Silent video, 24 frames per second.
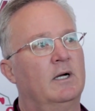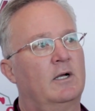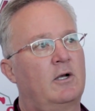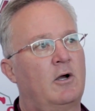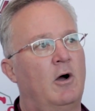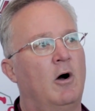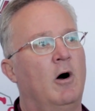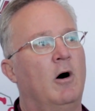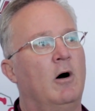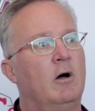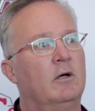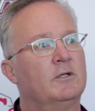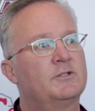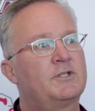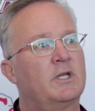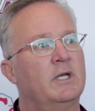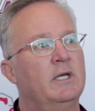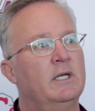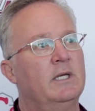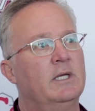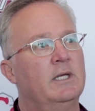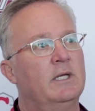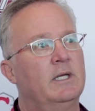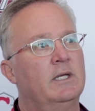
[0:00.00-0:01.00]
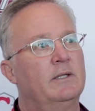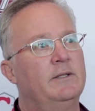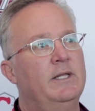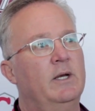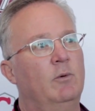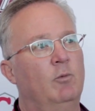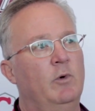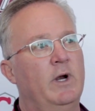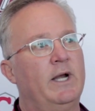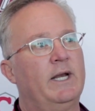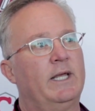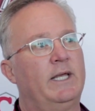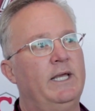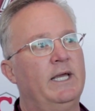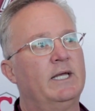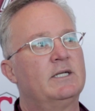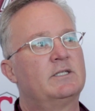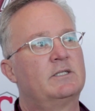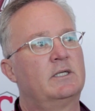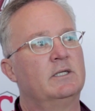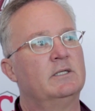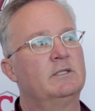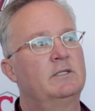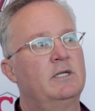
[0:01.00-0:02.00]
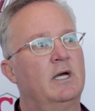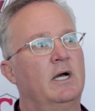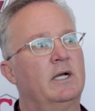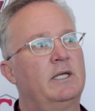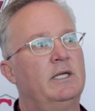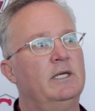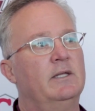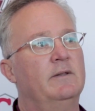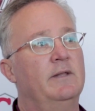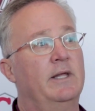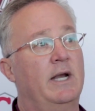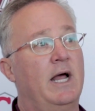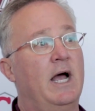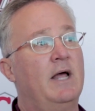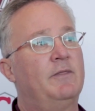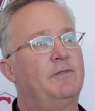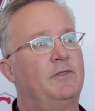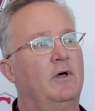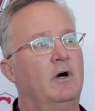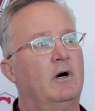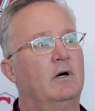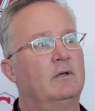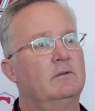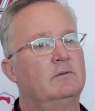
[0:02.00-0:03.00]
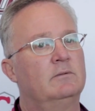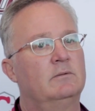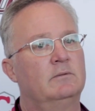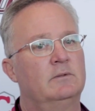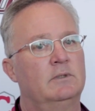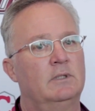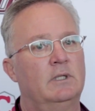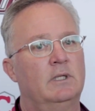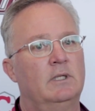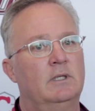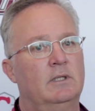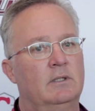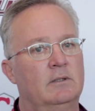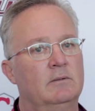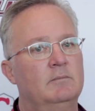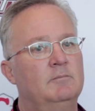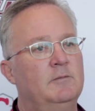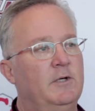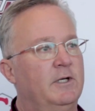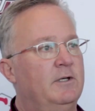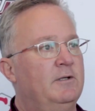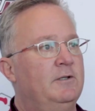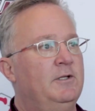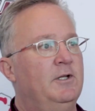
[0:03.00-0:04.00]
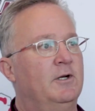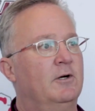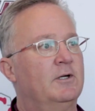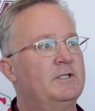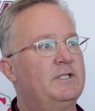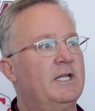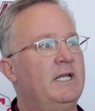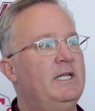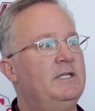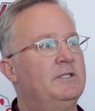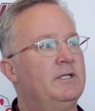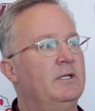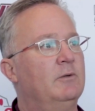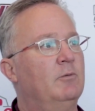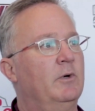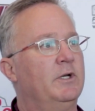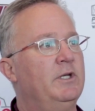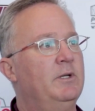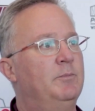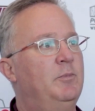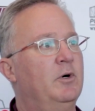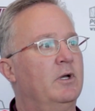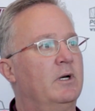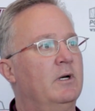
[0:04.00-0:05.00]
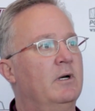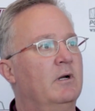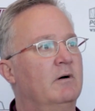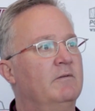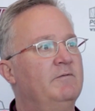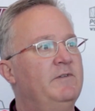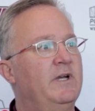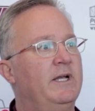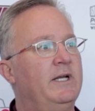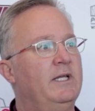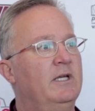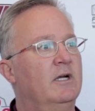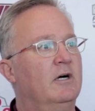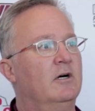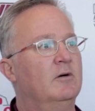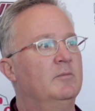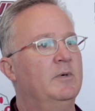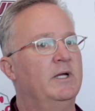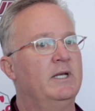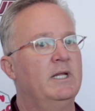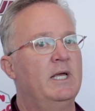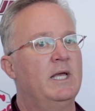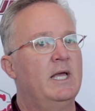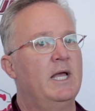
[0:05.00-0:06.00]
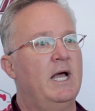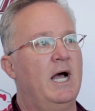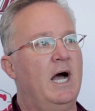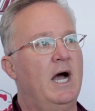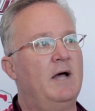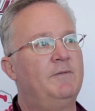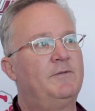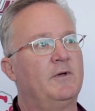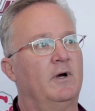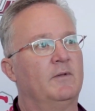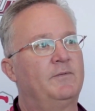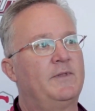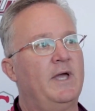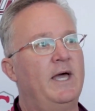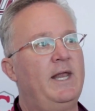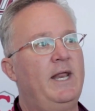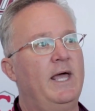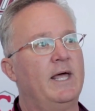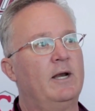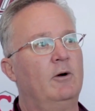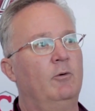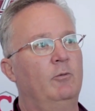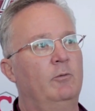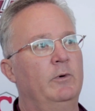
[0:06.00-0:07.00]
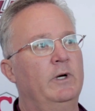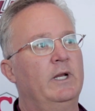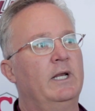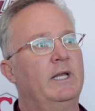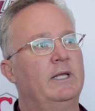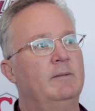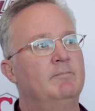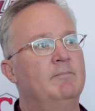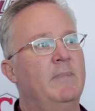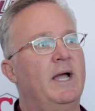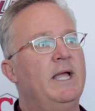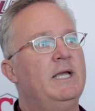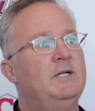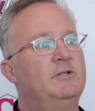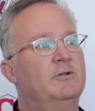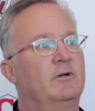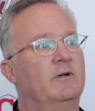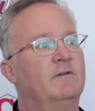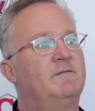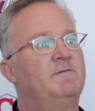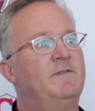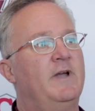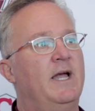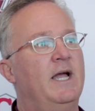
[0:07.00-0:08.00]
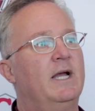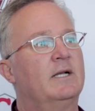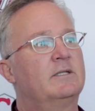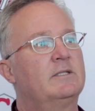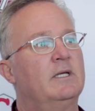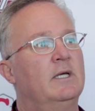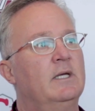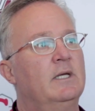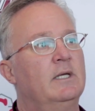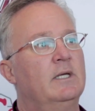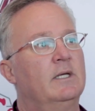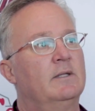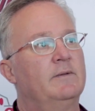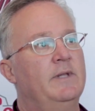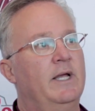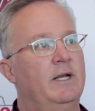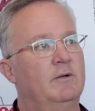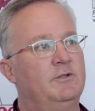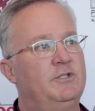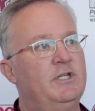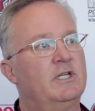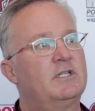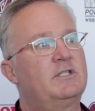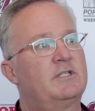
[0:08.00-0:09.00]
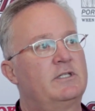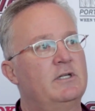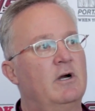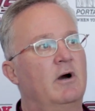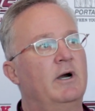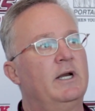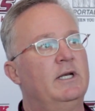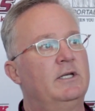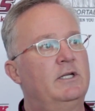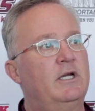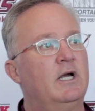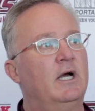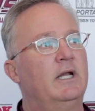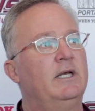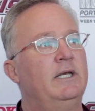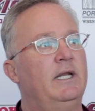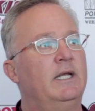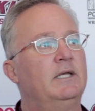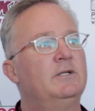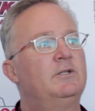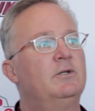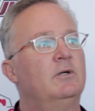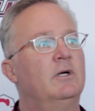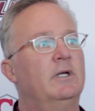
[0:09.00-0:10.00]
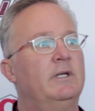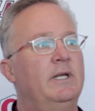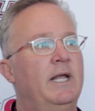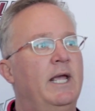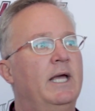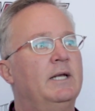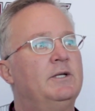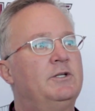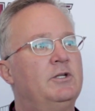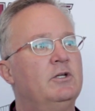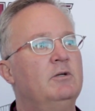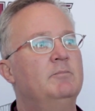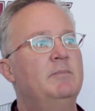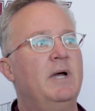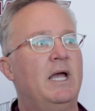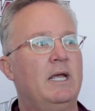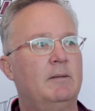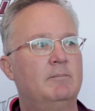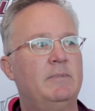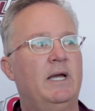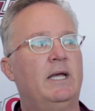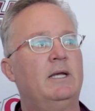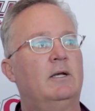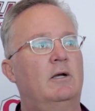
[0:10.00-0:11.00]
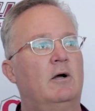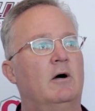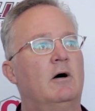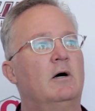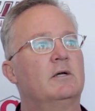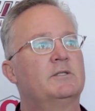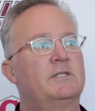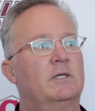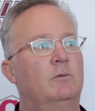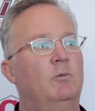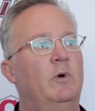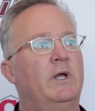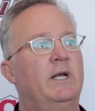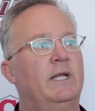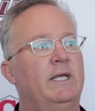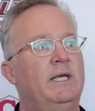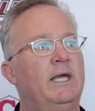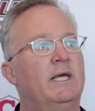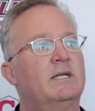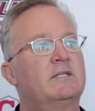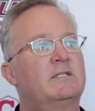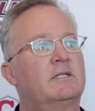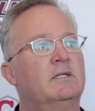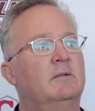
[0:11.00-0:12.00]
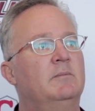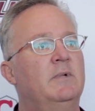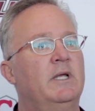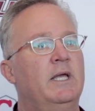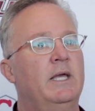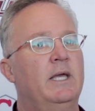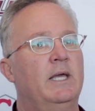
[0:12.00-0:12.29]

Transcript: calls that went against Kentucky that I thought, but you know, it's easy when you put it on video, but I thought that had a really major effect. They had just started cutting into it, and they had two bang-bang calls that went against them.